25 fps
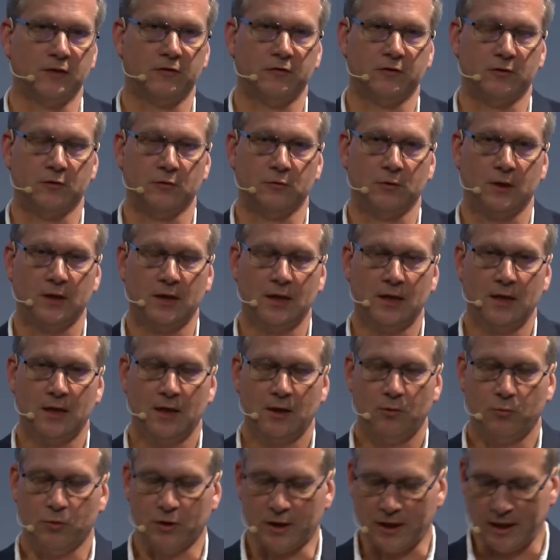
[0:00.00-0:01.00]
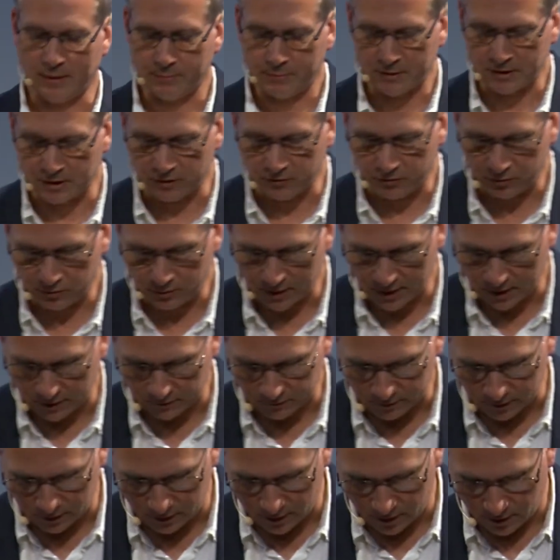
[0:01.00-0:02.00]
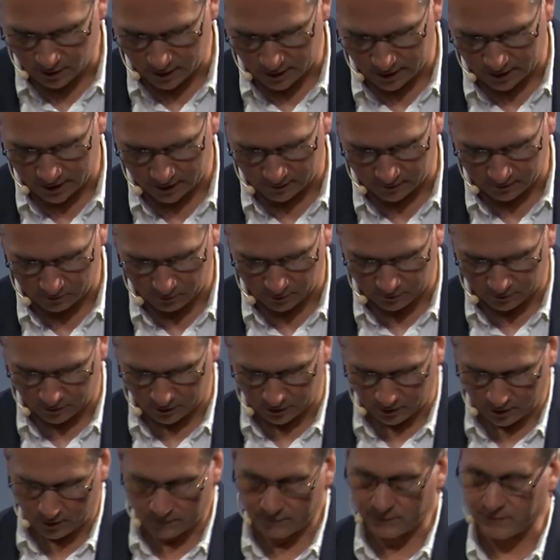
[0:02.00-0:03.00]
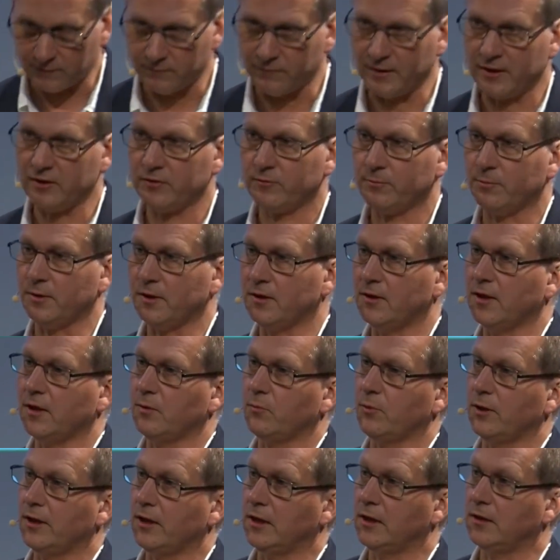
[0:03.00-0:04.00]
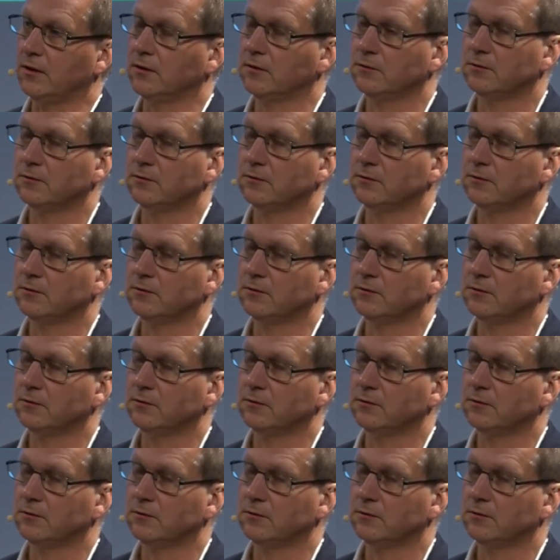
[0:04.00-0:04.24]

So, what happened in 2009 is there was a lot of investment that went in